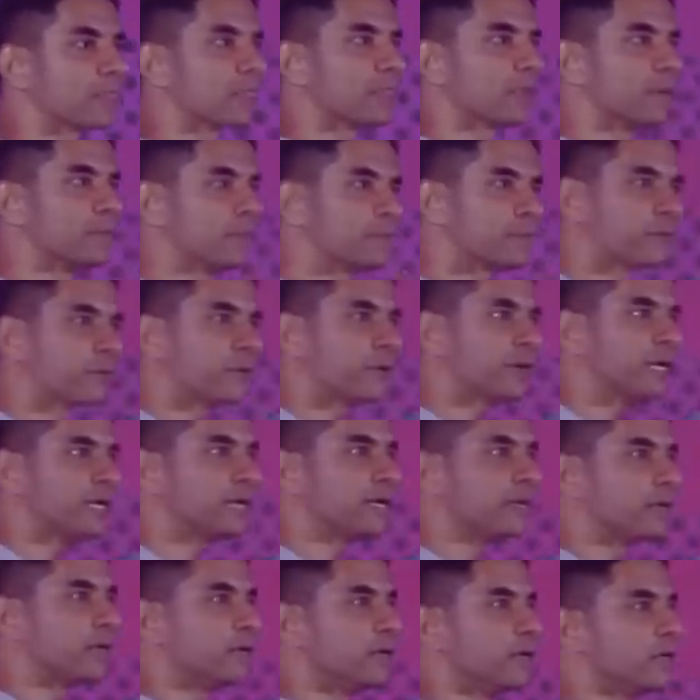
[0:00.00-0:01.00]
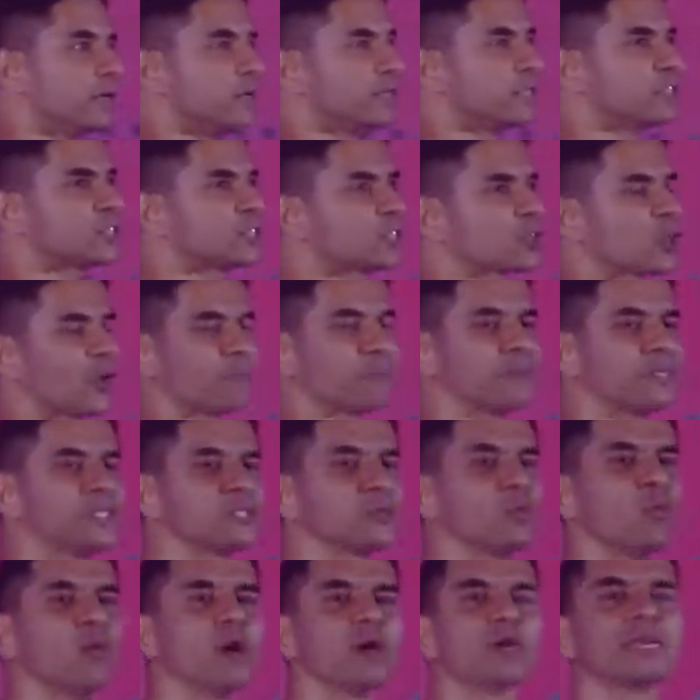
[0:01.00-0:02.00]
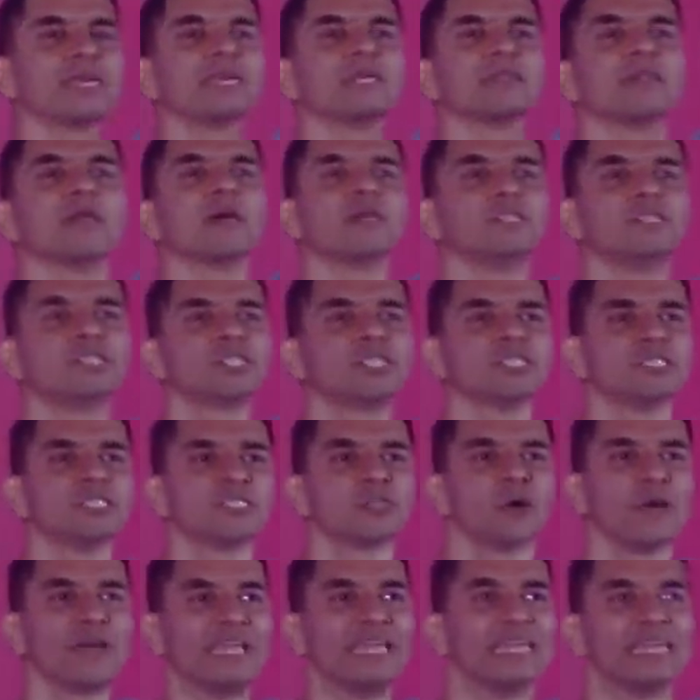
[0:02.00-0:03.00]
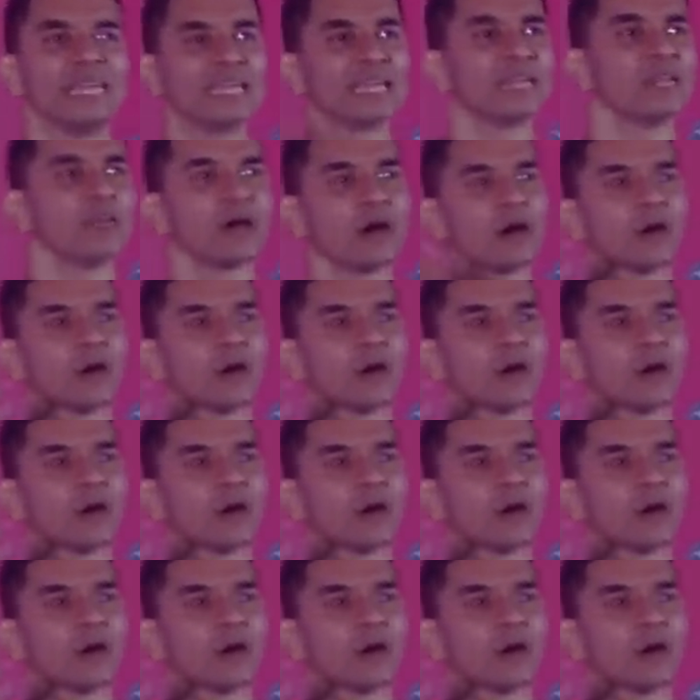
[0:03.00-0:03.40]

Number three, stop these working lunches or eating in a